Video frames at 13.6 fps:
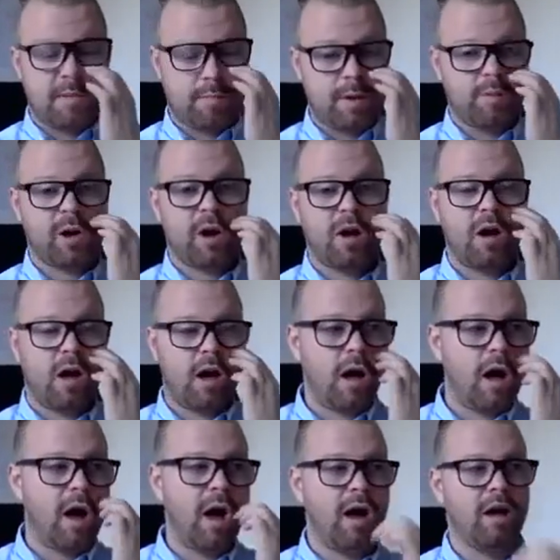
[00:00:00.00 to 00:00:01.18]
People go,
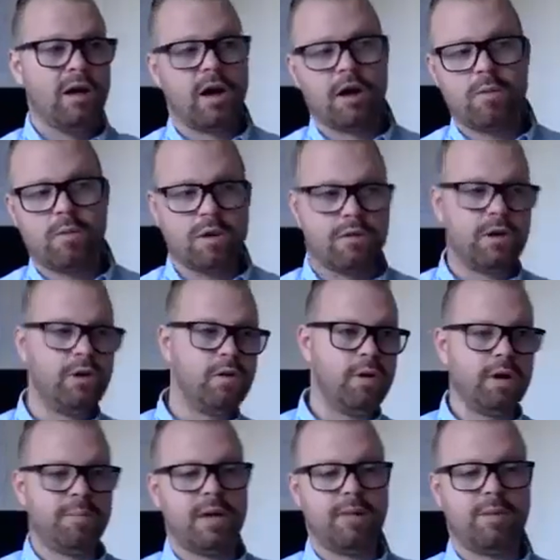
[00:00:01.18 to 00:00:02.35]
I don't want to
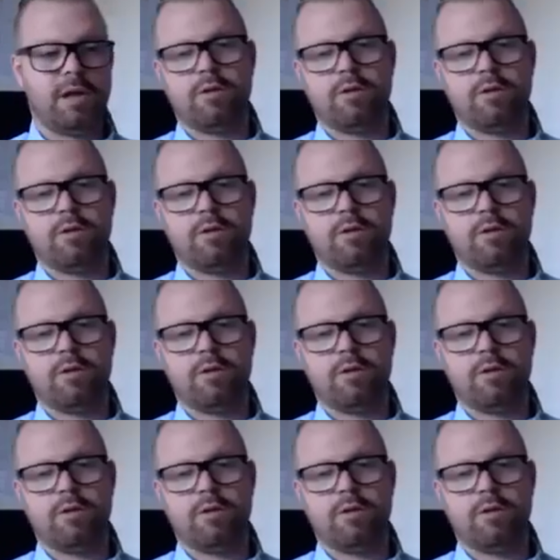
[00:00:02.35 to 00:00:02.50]
annoy people.